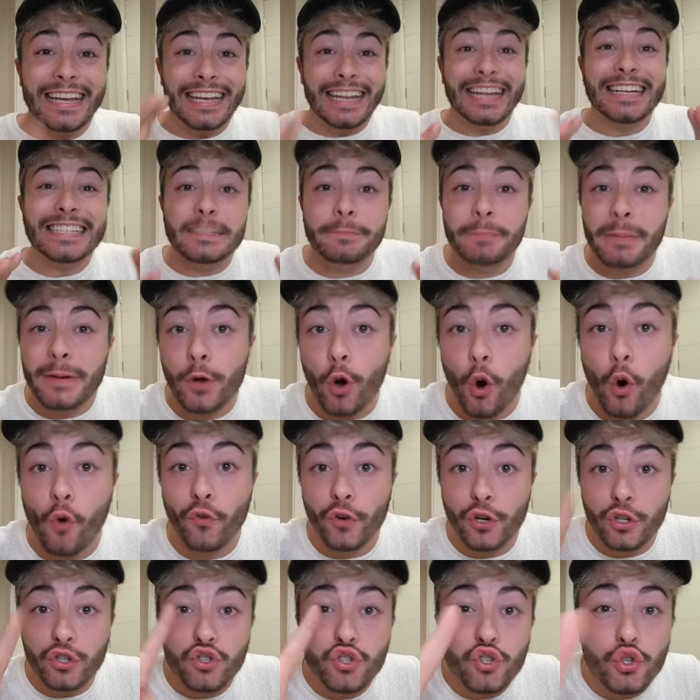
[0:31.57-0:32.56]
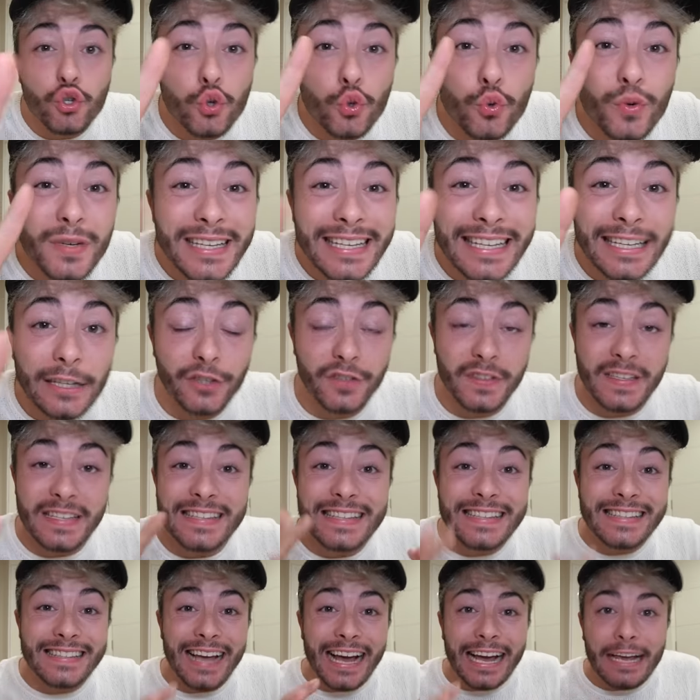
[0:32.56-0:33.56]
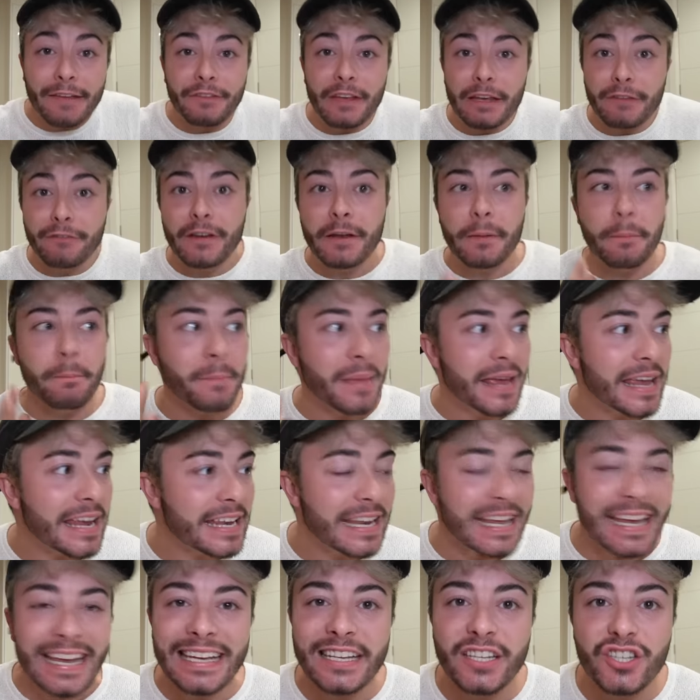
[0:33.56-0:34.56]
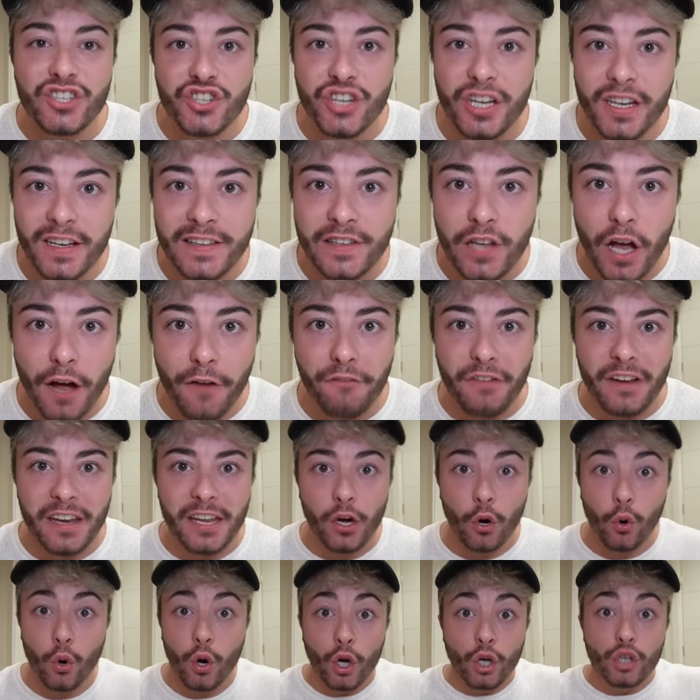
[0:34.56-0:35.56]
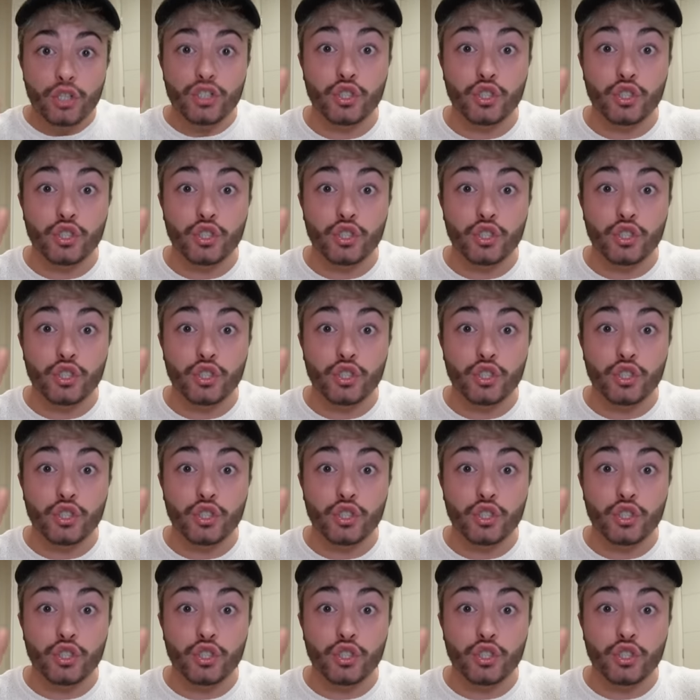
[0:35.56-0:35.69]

It has been over two years since I even made a Jigsaw video,